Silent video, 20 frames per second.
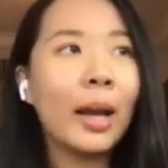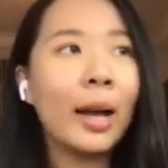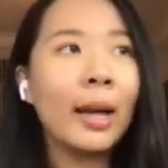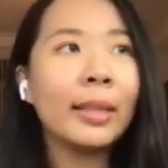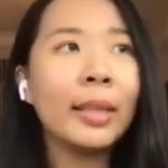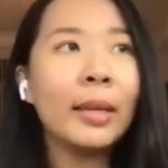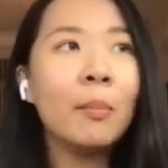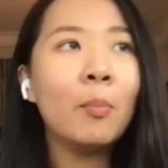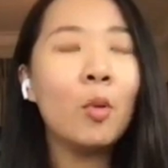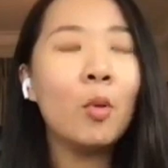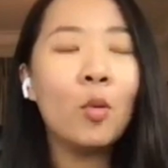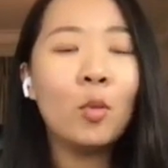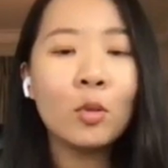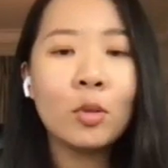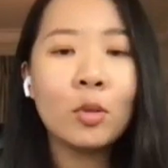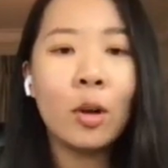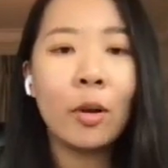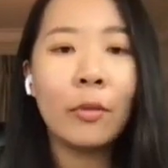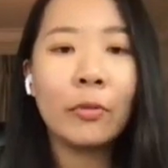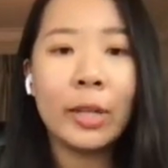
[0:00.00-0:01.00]
I think
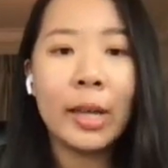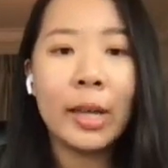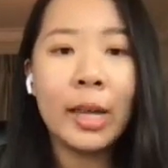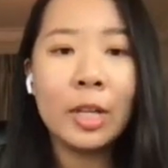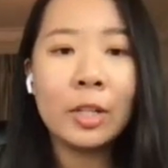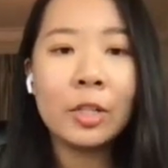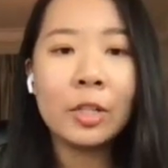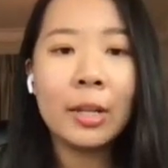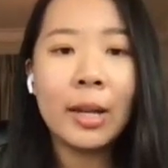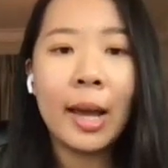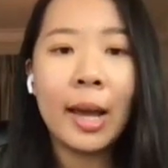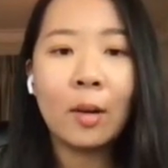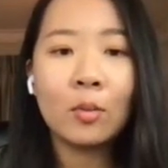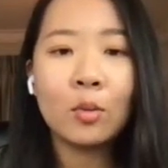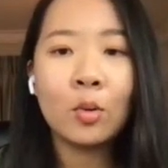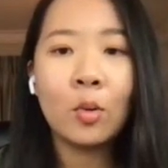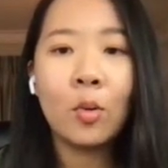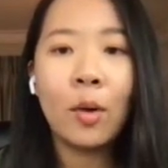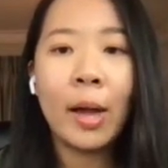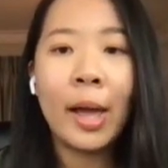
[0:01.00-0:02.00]
most of the Asian
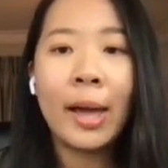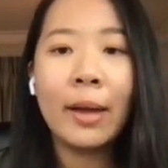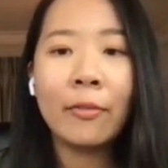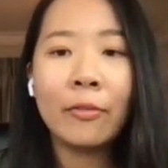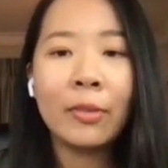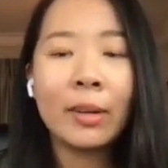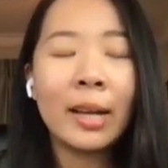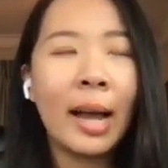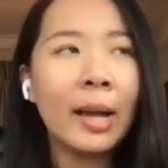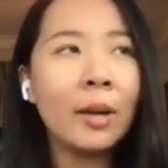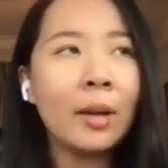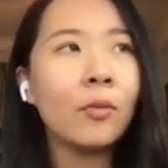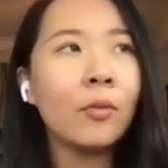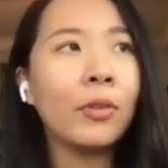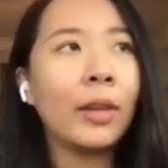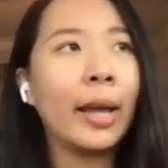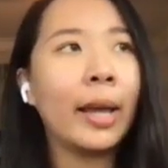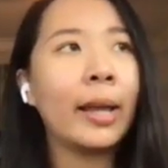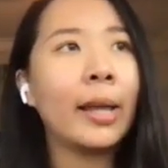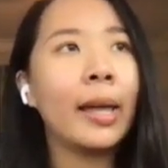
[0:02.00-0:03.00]
household have kind
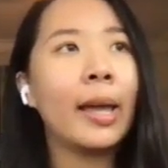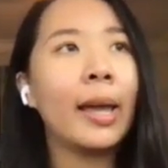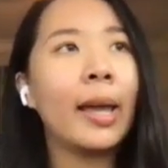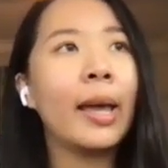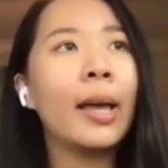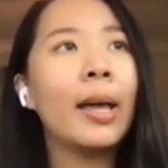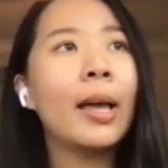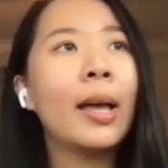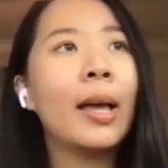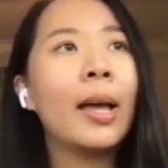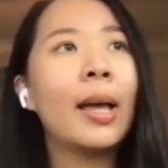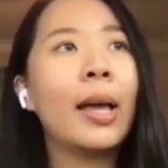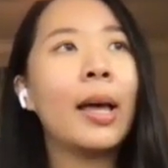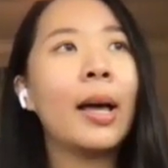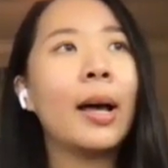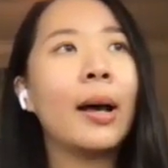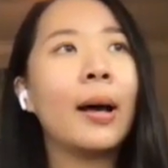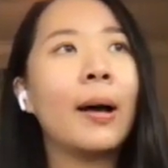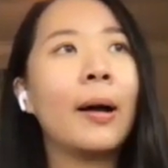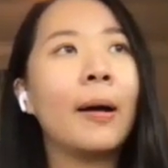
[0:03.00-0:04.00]
of like a
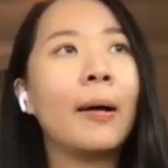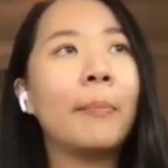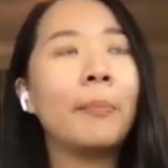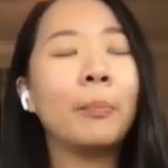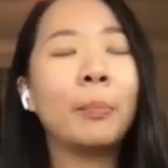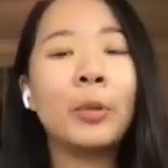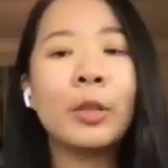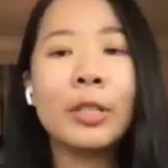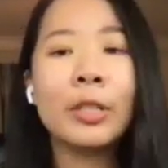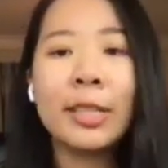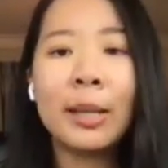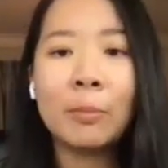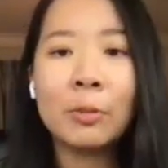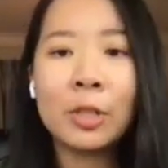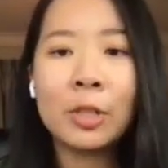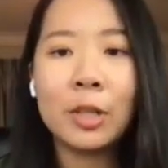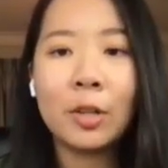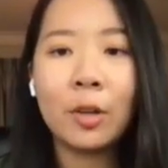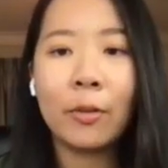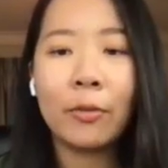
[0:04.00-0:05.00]

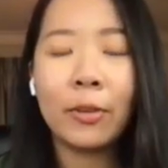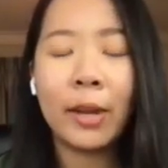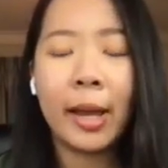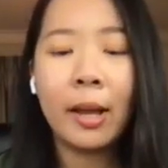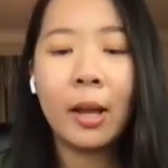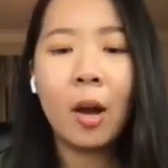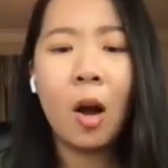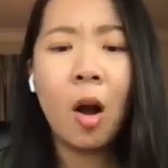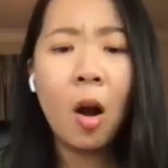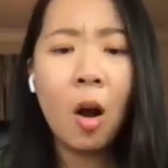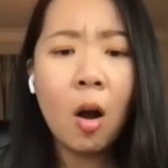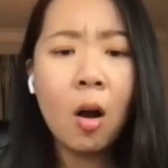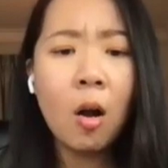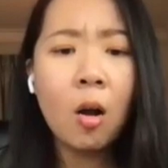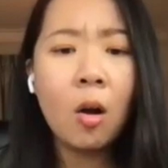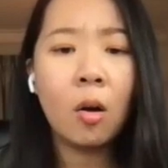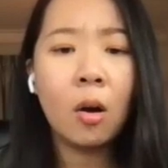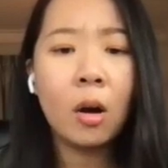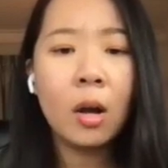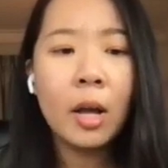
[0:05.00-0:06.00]
perception of like,
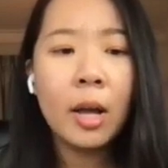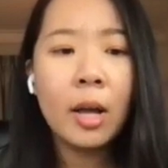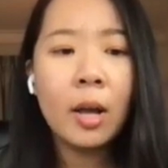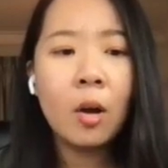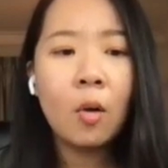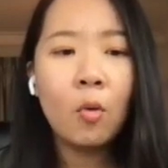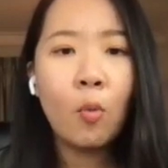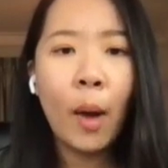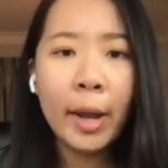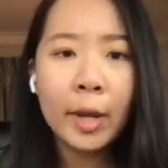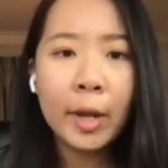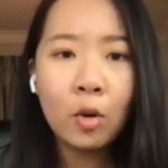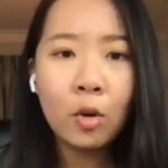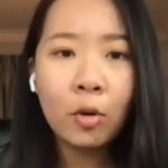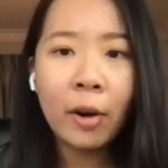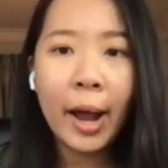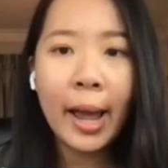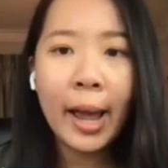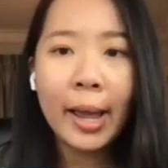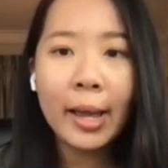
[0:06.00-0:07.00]
oh, why you
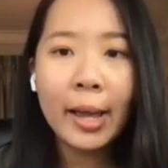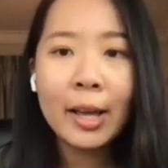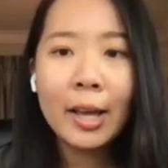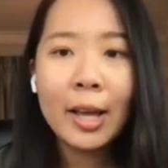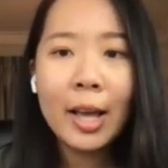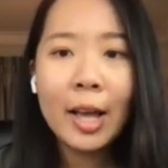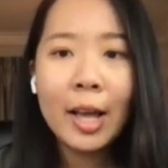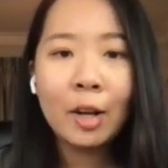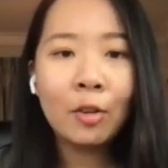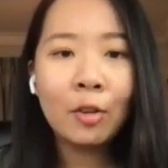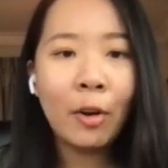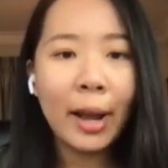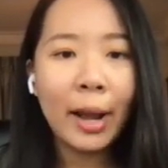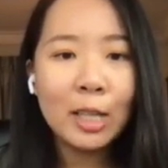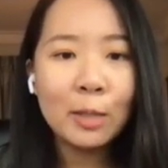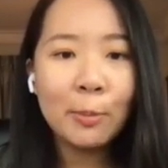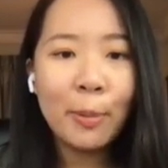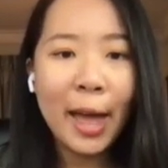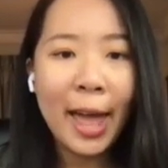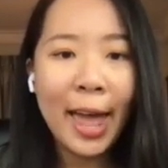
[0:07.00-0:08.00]
cry? Cry
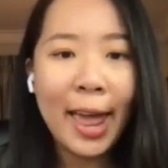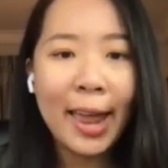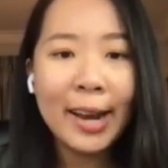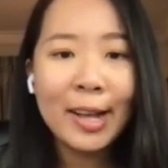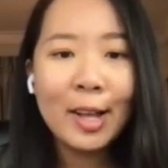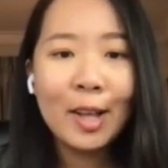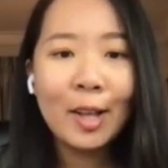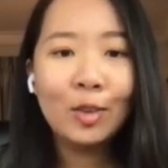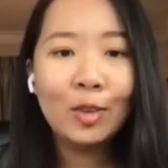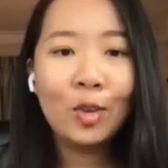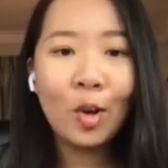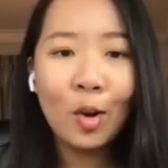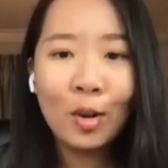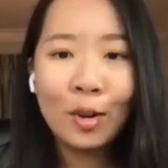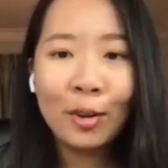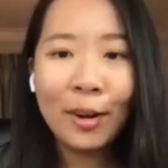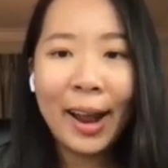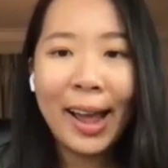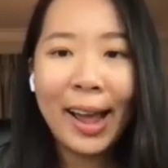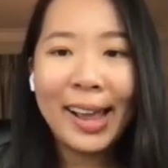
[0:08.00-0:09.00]
is bad.
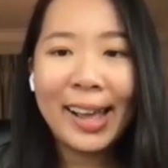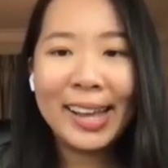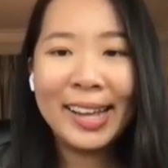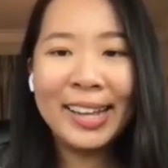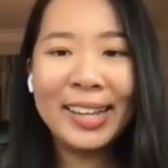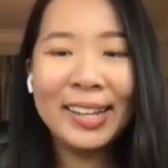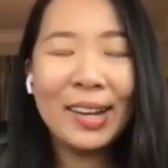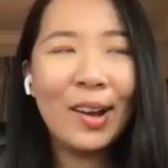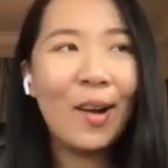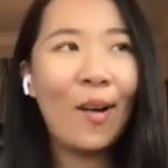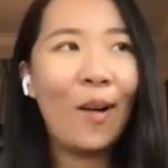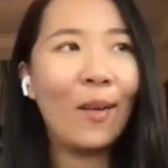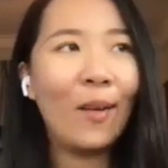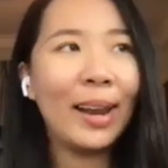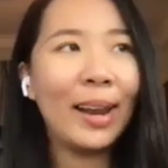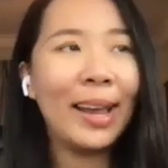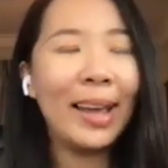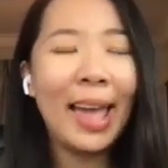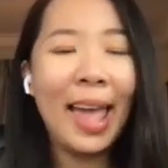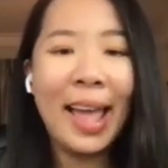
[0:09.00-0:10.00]
Don't cry. Or
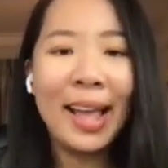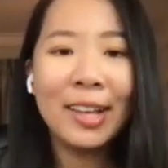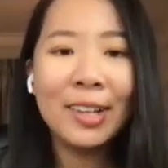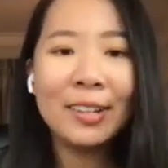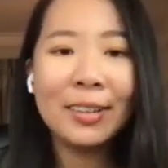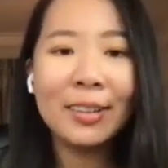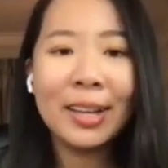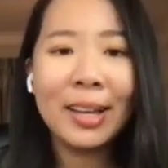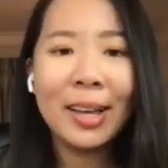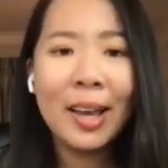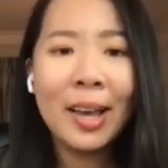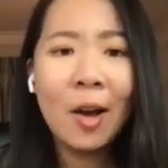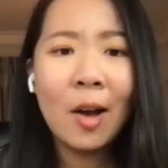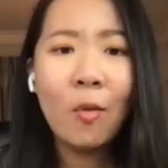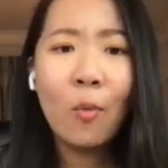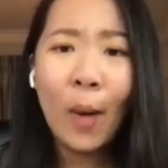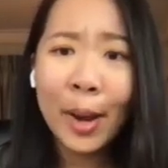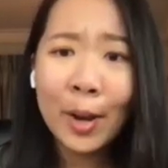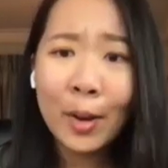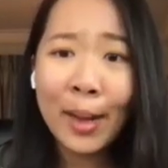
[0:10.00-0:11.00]
like angry.
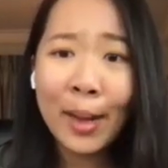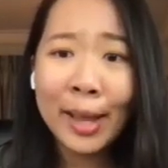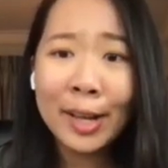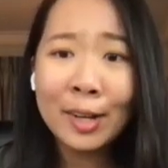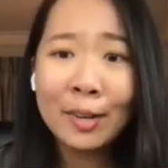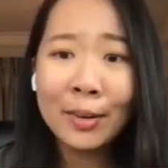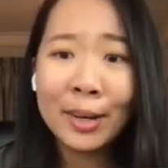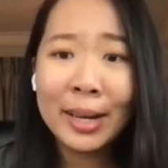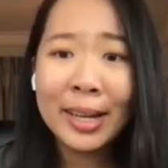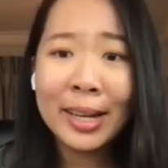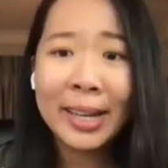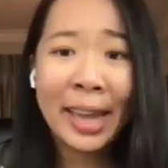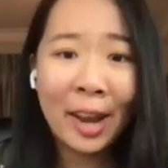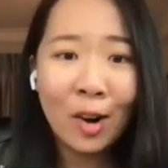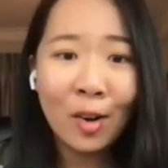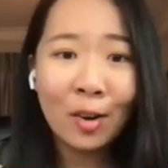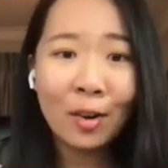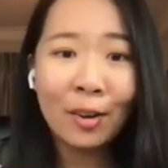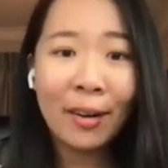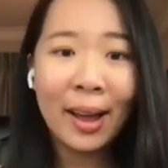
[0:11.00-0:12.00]
Why you angry?
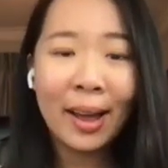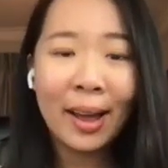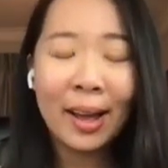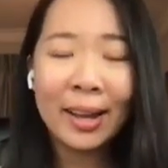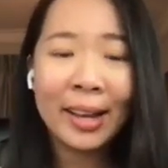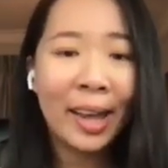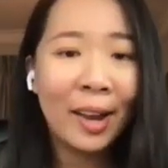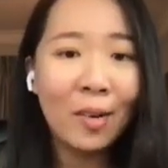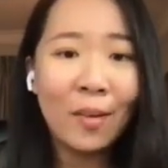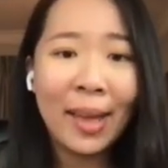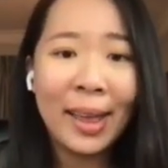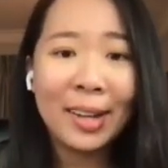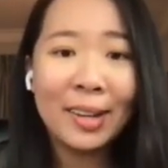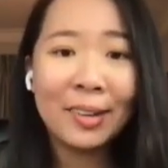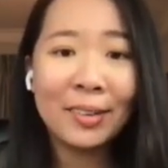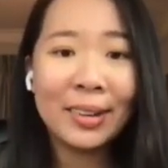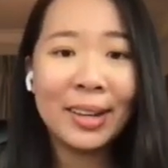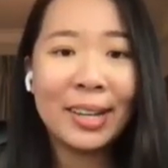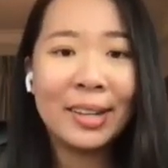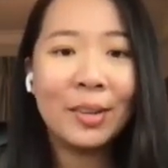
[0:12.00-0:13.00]
Cannot cry. Cannot
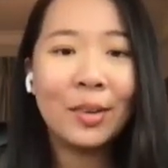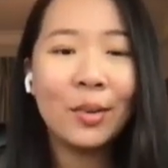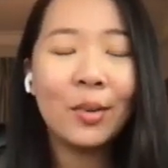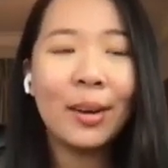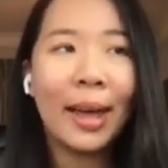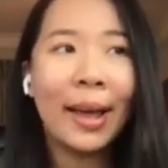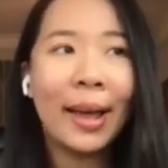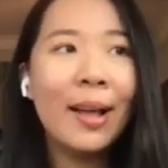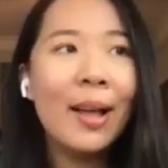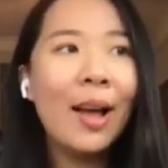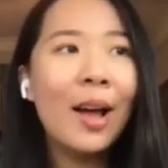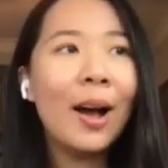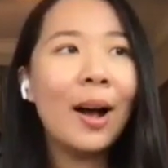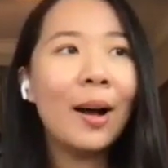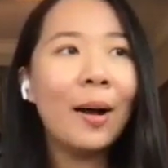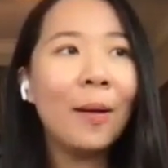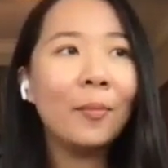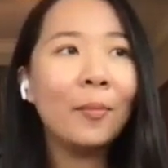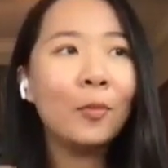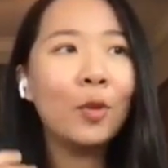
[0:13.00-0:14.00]
angry. Like
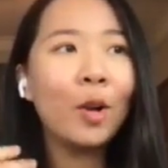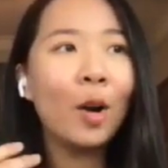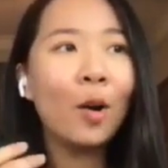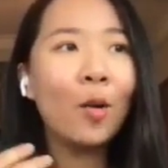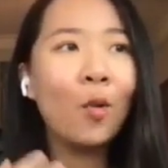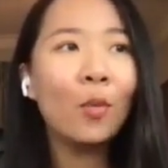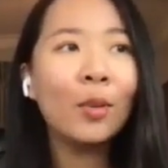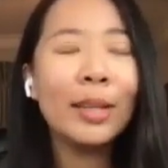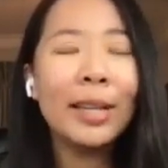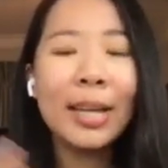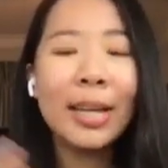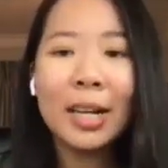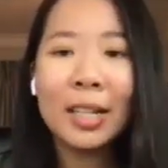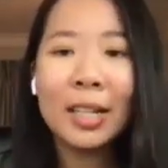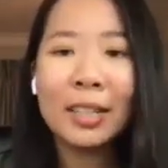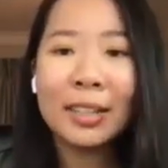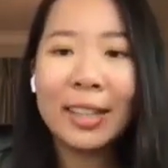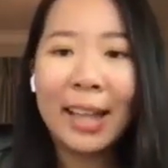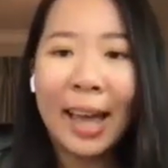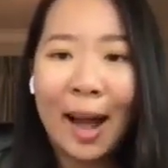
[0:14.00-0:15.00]
we are only
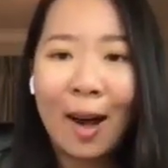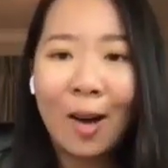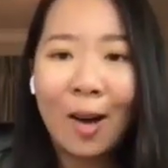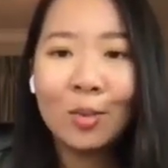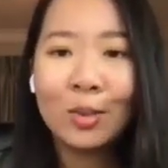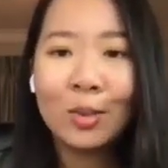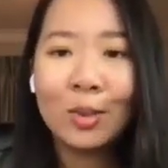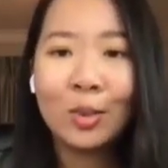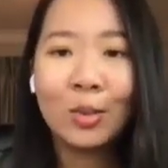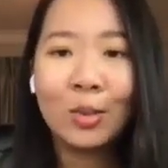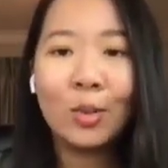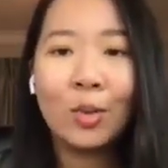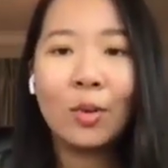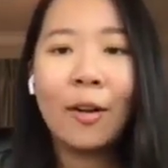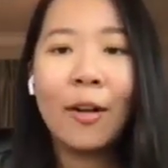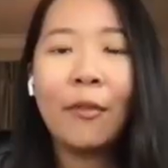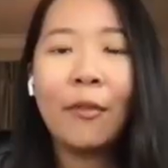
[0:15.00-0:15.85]
allowed to